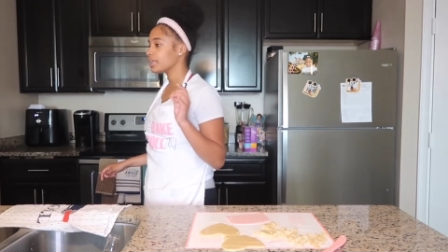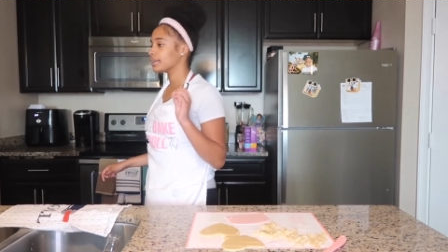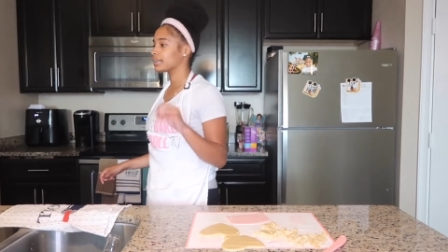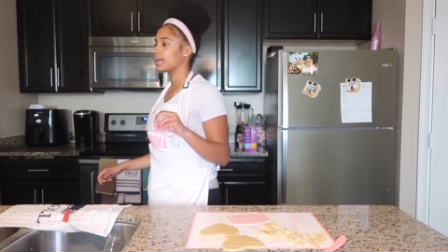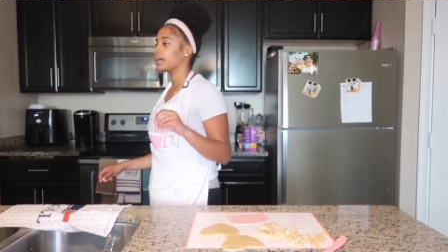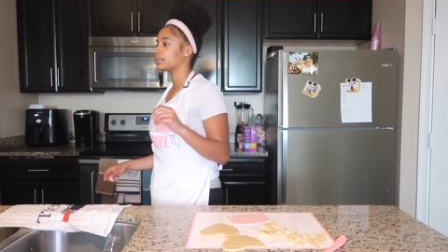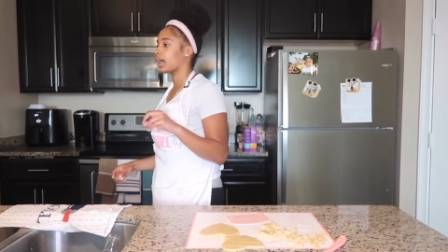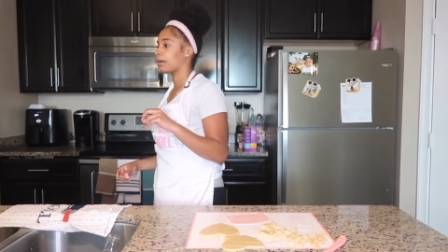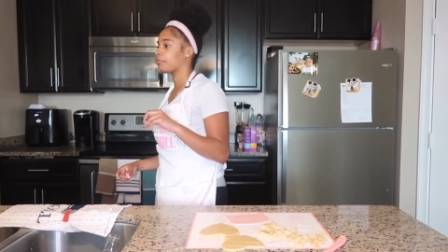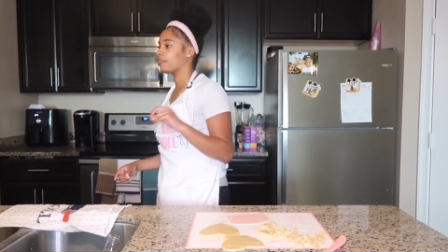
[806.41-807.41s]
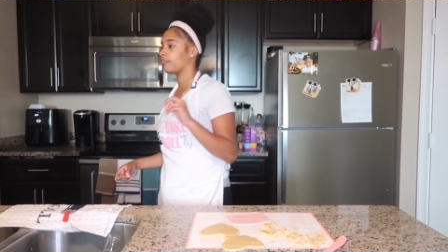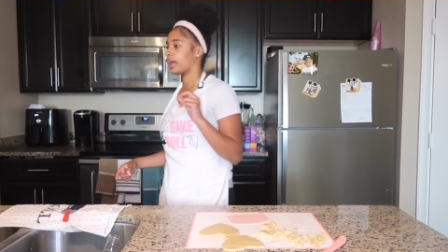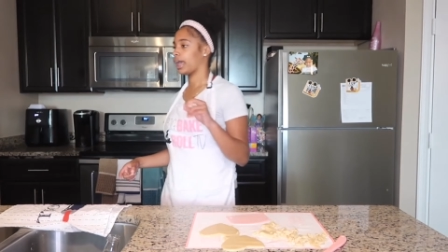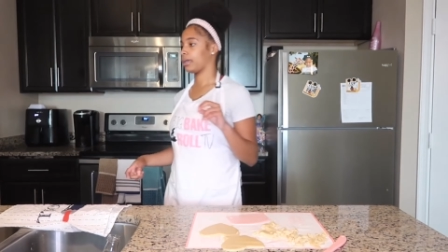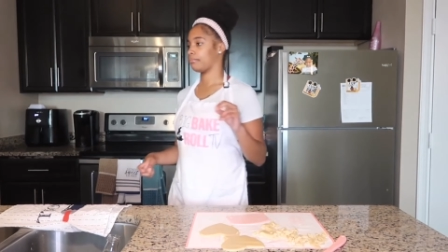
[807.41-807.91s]
set a timer for
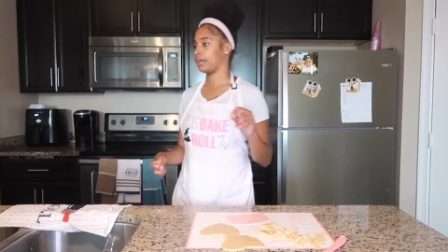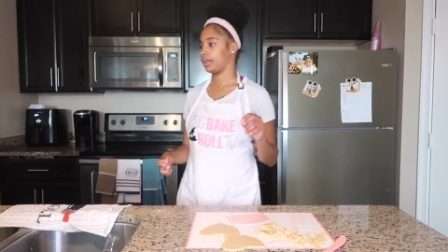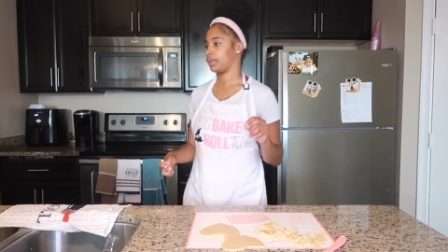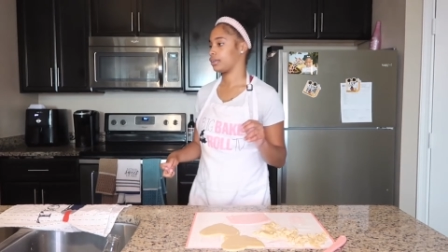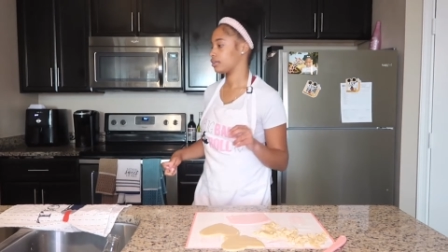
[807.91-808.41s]
8 minutes.